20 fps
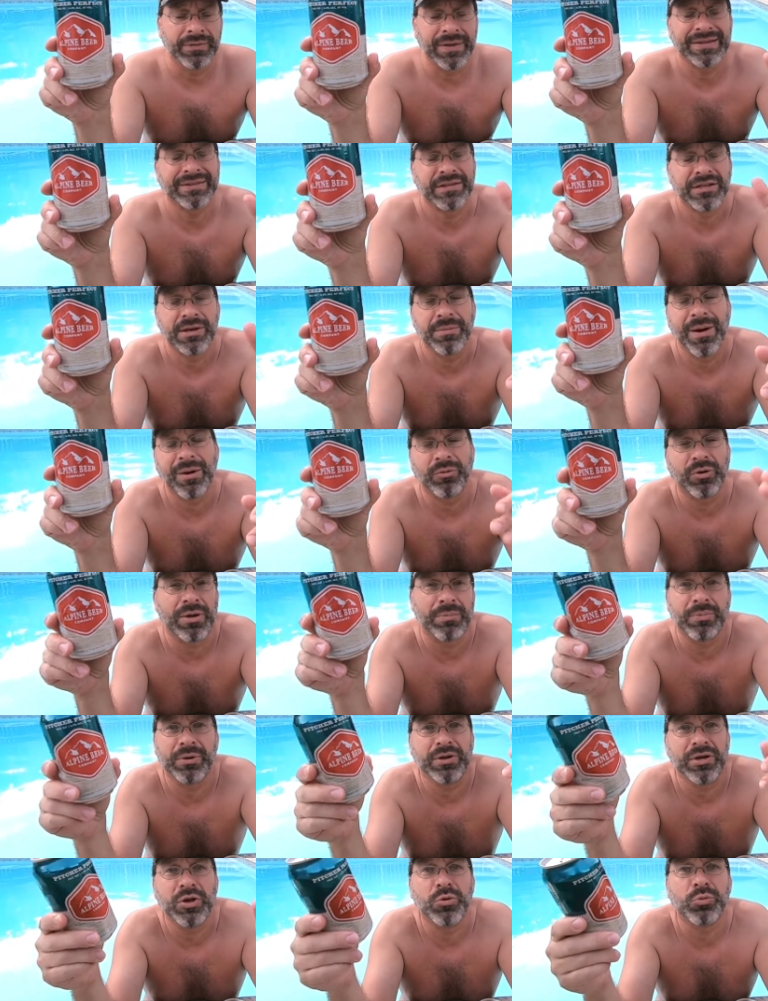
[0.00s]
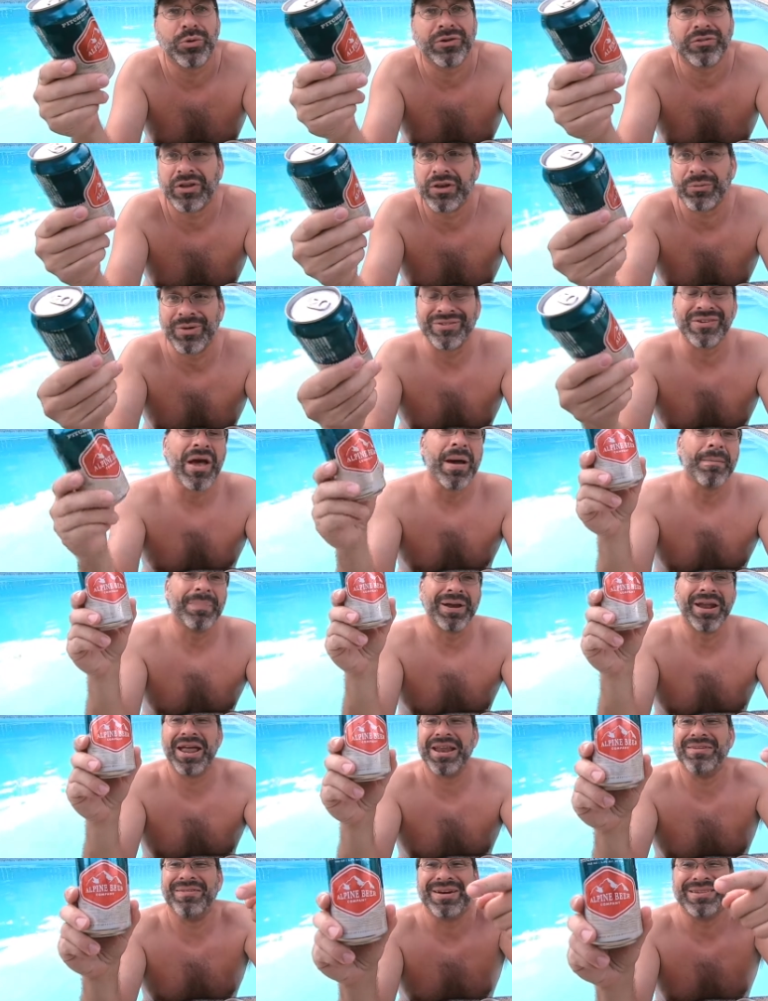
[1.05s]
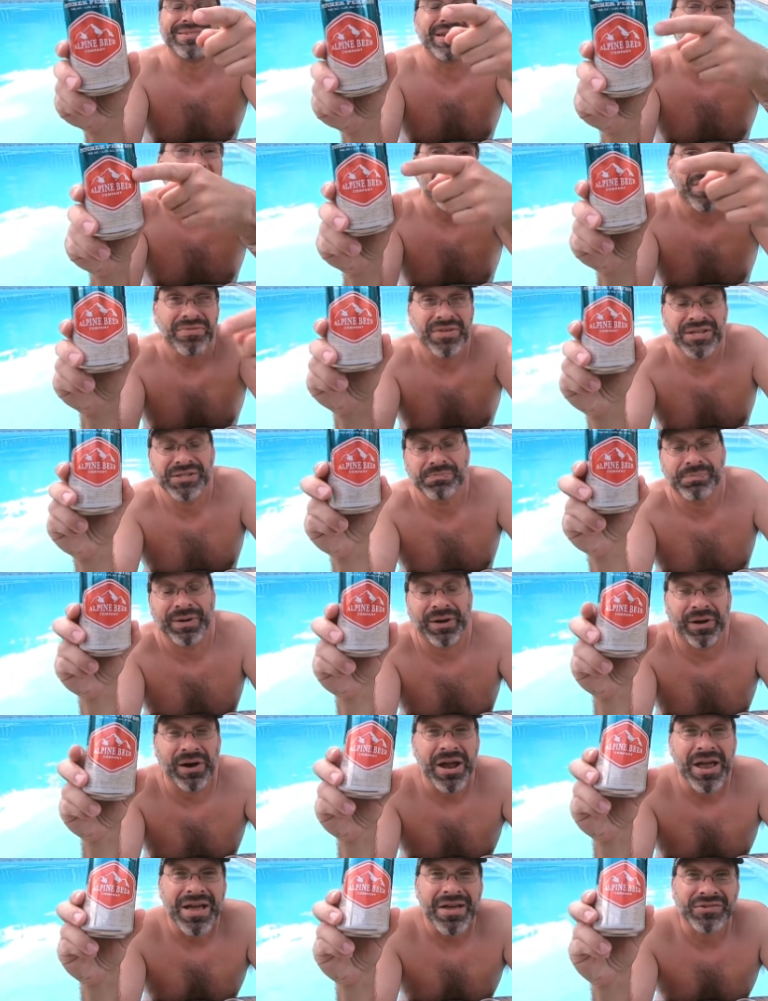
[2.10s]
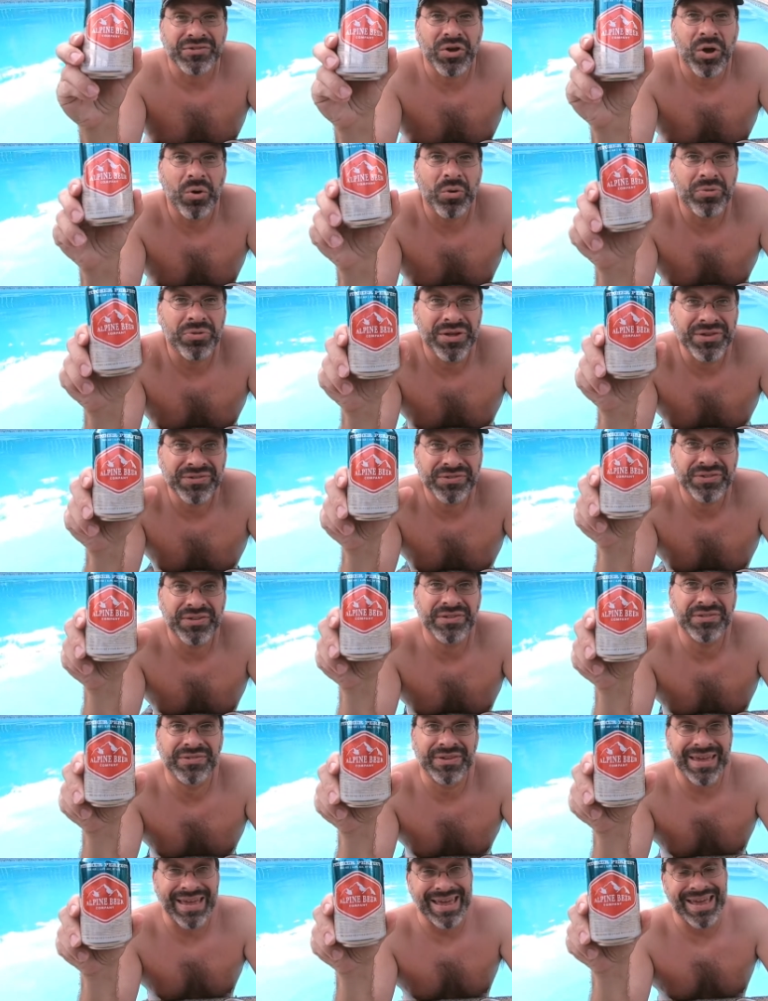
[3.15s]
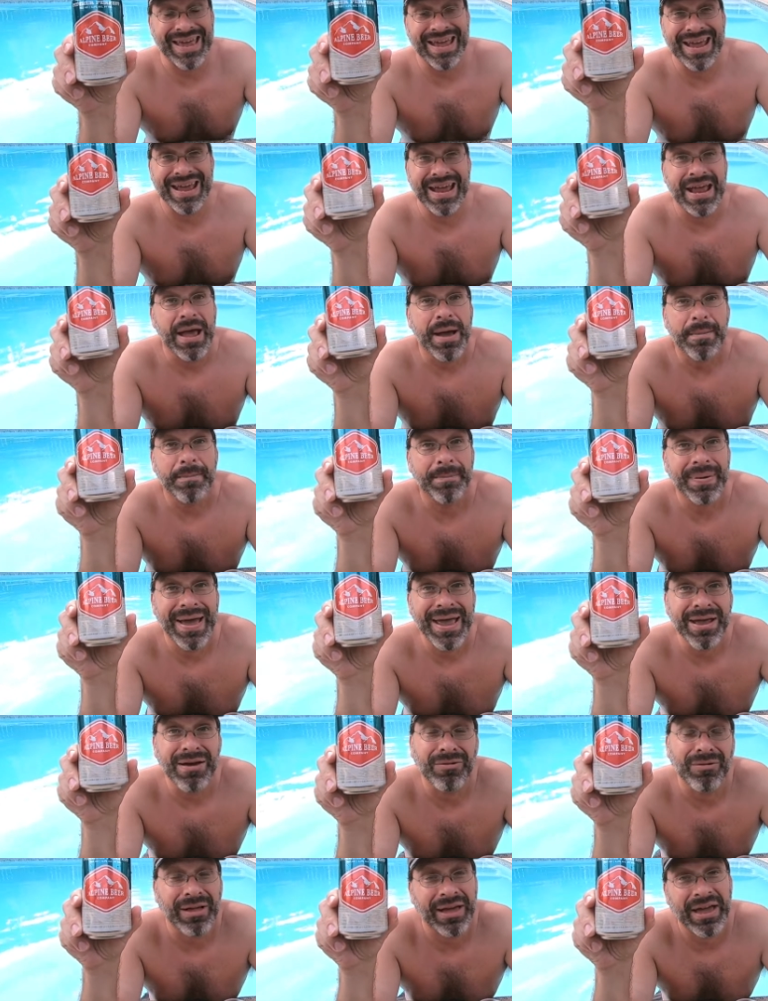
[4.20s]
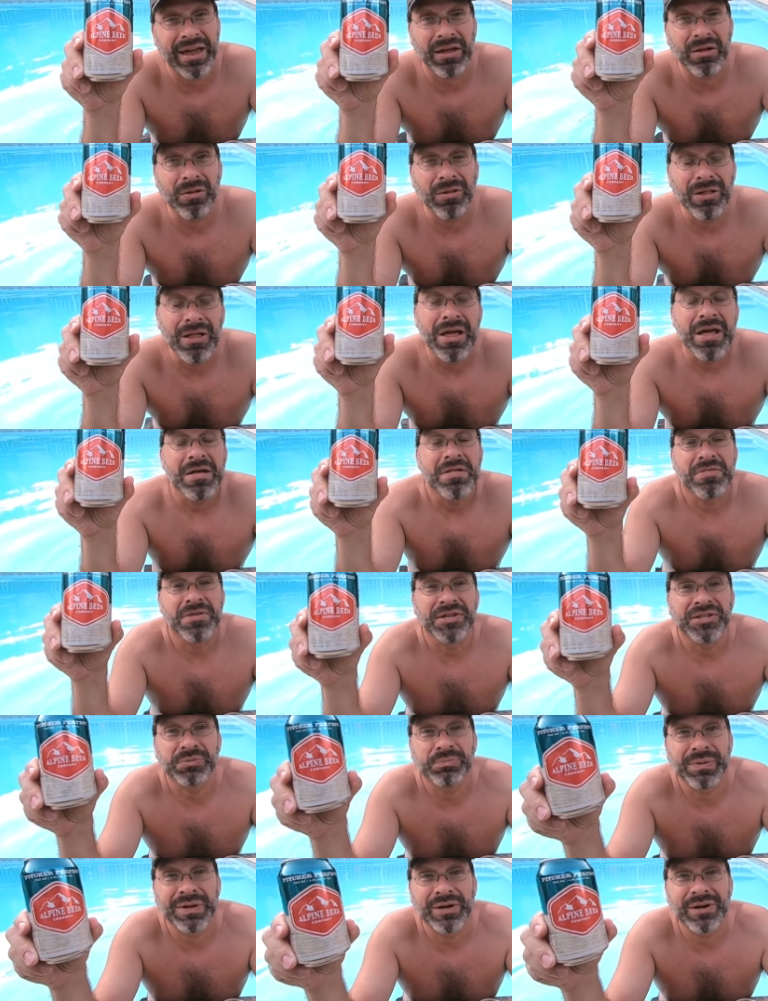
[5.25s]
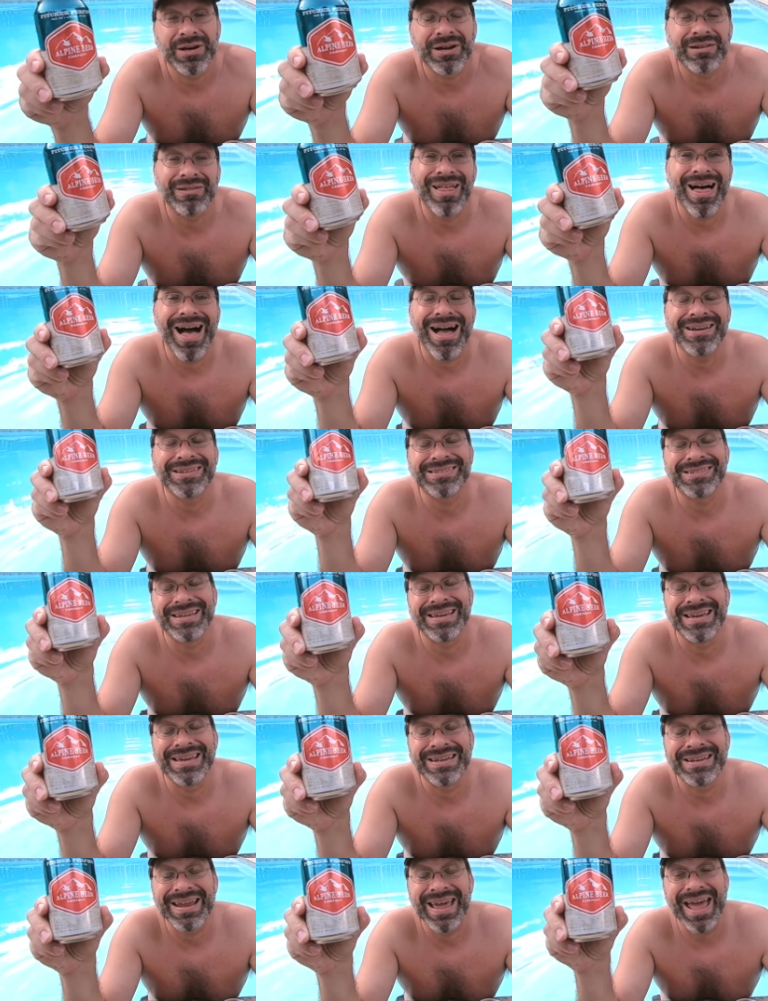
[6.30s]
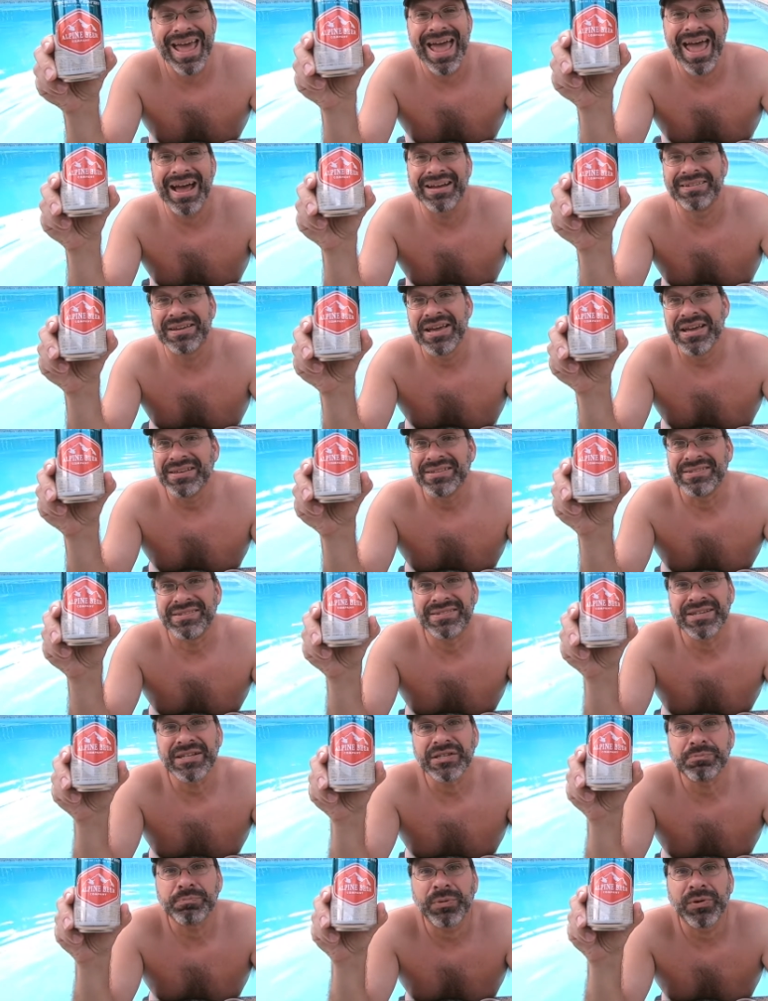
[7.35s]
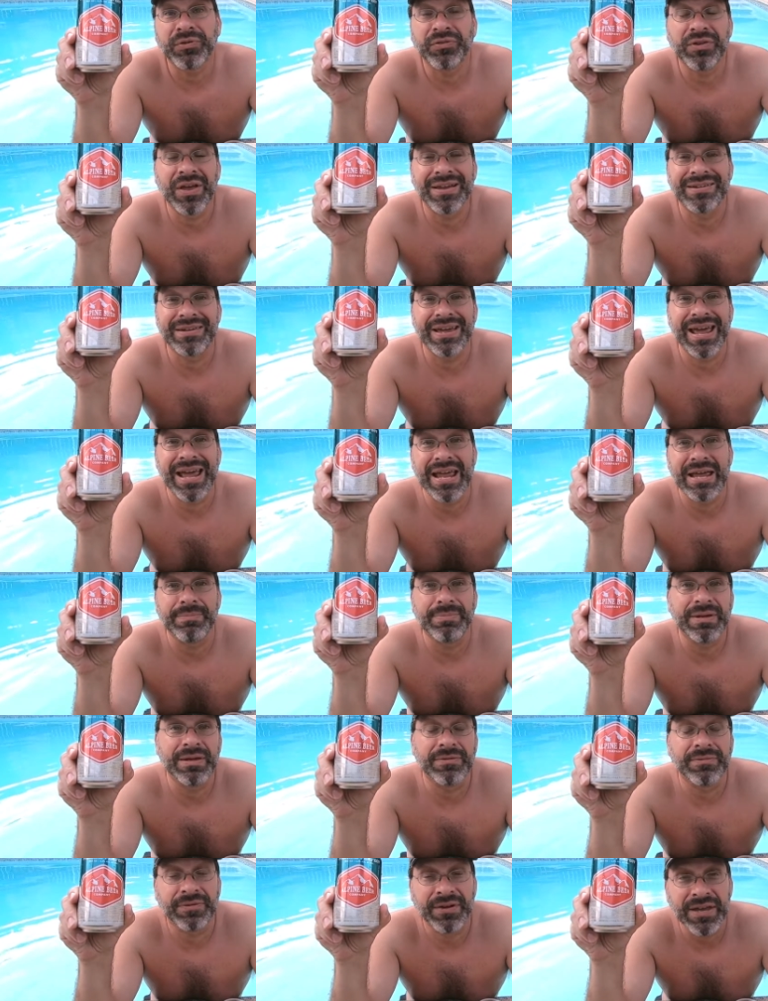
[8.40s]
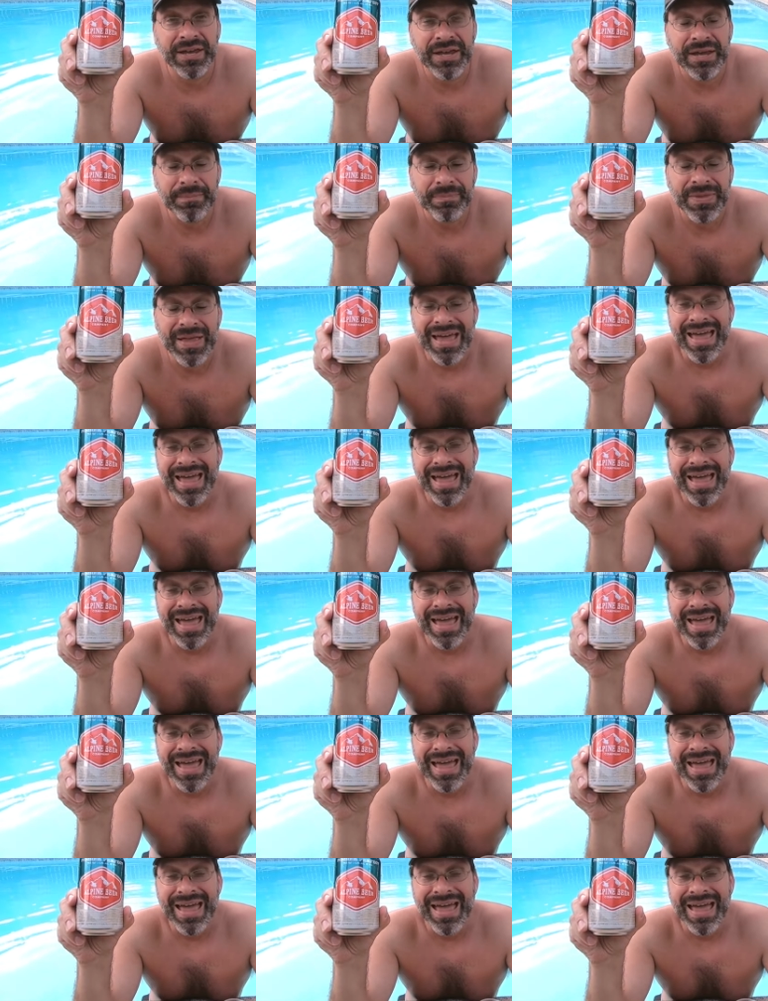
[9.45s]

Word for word: That didn't come out right, but it works anyways. But anyways, this beer, so this is a pale ale. This beer clocks in at 6% ABV